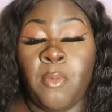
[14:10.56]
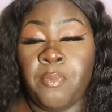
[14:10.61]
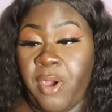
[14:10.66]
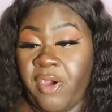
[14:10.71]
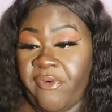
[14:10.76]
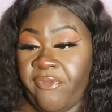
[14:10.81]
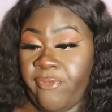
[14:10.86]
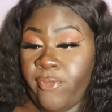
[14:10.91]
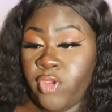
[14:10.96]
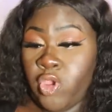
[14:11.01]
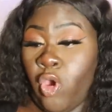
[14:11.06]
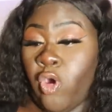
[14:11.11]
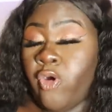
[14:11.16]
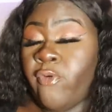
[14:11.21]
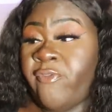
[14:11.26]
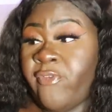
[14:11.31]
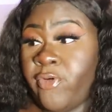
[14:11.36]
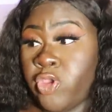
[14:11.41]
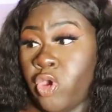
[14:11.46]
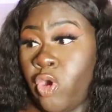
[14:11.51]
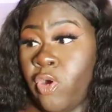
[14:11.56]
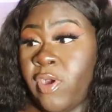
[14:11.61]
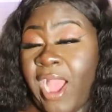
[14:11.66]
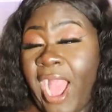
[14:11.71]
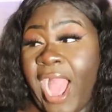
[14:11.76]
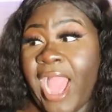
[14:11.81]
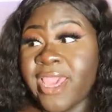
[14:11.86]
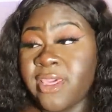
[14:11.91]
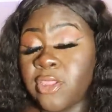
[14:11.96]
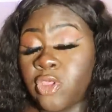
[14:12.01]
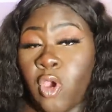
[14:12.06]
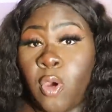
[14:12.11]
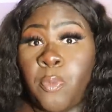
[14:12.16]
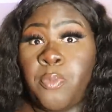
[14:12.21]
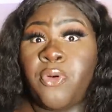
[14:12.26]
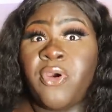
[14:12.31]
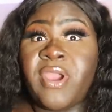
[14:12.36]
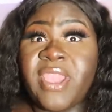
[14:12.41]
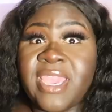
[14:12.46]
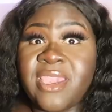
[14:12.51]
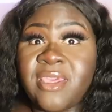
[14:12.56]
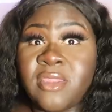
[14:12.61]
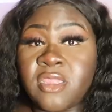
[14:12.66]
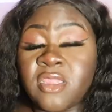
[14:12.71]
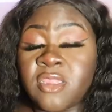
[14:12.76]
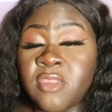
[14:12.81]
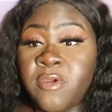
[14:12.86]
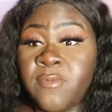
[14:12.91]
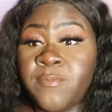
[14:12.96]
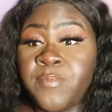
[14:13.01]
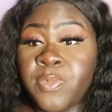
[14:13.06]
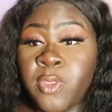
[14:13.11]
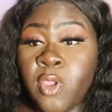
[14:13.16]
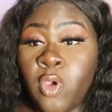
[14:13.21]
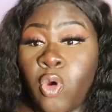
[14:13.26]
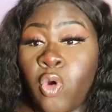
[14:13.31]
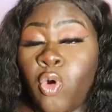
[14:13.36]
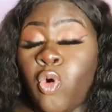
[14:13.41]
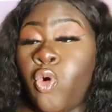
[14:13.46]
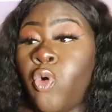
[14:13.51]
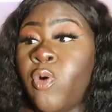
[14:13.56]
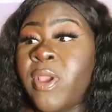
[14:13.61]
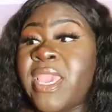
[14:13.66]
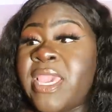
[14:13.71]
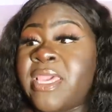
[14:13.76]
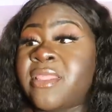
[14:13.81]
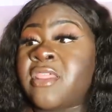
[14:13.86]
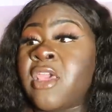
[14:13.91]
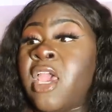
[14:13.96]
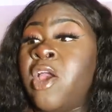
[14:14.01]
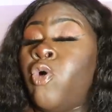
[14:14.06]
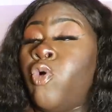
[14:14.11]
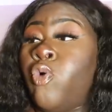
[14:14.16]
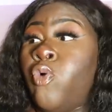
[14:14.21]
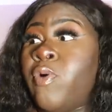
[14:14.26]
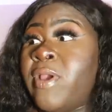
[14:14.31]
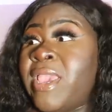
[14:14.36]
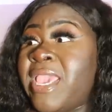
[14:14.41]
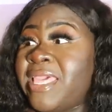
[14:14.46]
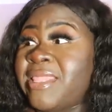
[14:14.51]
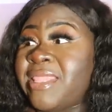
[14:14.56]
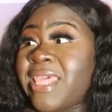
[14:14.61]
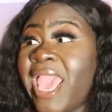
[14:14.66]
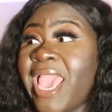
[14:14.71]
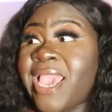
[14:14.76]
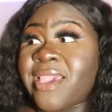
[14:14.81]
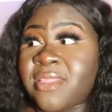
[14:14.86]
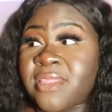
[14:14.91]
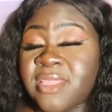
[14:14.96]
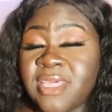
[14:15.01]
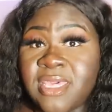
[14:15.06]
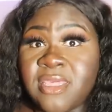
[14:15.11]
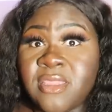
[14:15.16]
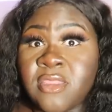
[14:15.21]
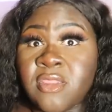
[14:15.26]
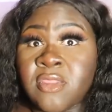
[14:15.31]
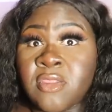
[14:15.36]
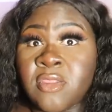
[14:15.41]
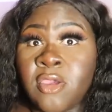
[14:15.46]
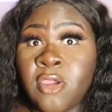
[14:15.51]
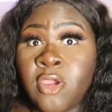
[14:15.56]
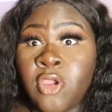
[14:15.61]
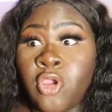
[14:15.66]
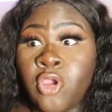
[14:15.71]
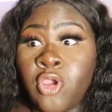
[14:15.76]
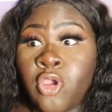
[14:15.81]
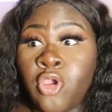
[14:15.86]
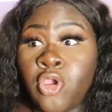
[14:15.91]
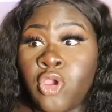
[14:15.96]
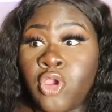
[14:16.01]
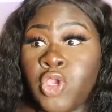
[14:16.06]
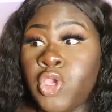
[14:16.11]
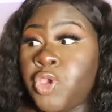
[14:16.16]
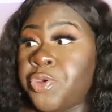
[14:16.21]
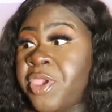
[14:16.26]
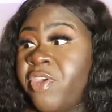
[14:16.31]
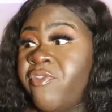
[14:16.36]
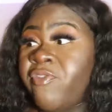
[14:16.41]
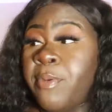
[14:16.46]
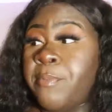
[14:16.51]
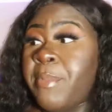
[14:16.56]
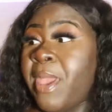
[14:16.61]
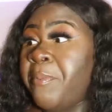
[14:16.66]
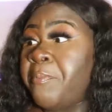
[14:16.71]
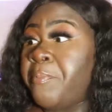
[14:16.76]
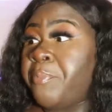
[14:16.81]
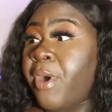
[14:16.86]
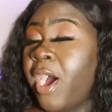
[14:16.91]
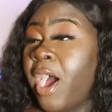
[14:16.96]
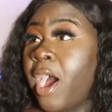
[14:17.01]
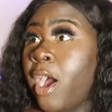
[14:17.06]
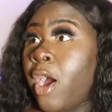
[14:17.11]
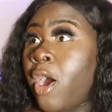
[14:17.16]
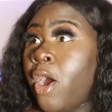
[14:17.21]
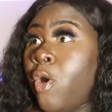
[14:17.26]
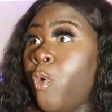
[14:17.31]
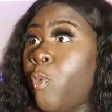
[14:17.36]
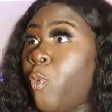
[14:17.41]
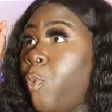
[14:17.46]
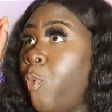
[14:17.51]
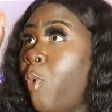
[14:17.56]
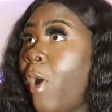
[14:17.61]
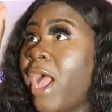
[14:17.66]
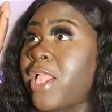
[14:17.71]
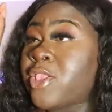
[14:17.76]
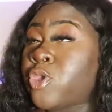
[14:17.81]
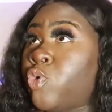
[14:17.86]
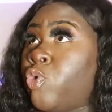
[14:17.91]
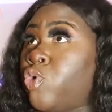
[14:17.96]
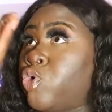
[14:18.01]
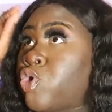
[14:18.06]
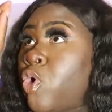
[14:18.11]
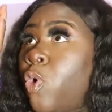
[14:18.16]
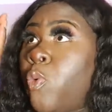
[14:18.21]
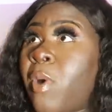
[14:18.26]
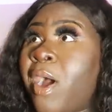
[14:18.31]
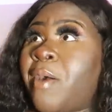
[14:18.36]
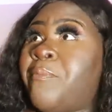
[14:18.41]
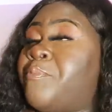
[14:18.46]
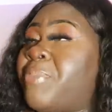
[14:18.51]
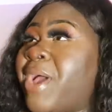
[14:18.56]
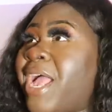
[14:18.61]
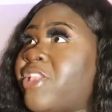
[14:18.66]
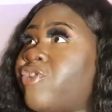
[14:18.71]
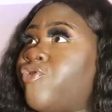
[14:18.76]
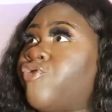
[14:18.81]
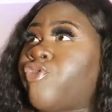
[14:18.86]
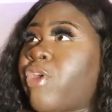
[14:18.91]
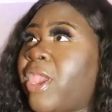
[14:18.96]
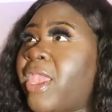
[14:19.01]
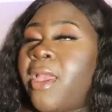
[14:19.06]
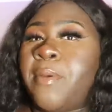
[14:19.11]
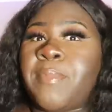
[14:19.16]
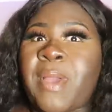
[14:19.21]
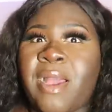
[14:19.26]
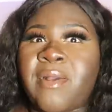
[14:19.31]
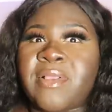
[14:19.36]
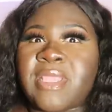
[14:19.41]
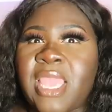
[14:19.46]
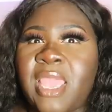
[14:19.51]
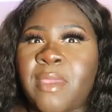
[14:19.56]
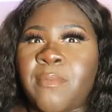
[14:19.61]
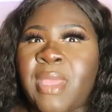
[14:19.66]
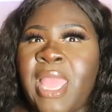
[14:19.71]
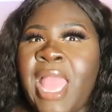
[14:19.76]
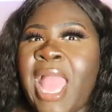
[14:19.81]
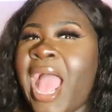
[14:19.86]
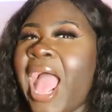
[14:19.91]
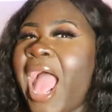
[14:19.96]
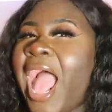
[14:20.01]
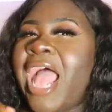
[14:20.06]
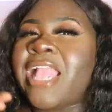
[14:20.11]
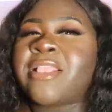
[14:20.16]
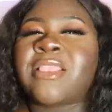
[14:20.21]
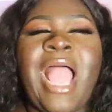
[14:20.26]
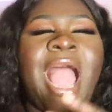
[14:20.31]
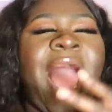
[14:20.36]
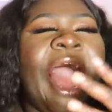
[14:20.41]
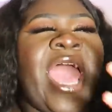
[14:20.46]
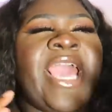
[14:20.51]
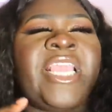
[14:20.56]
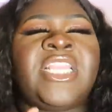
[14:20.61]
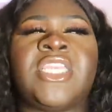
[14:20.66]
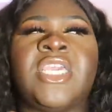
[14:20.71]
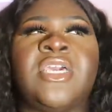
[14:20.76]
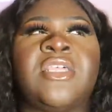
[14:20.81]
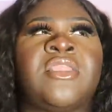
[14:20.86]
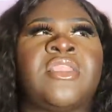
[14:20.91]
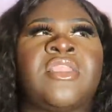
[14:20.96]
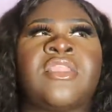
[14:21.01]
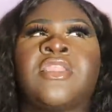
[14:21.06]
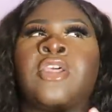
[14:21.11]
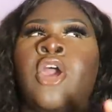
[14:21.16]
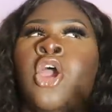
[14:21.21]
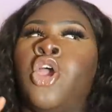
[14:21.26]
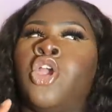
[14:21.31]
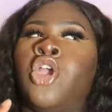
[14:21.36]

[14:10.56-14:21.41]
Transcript: But for your for your guys, your boys, all his all his exes you can remember one good or one bad trait about them. And I just,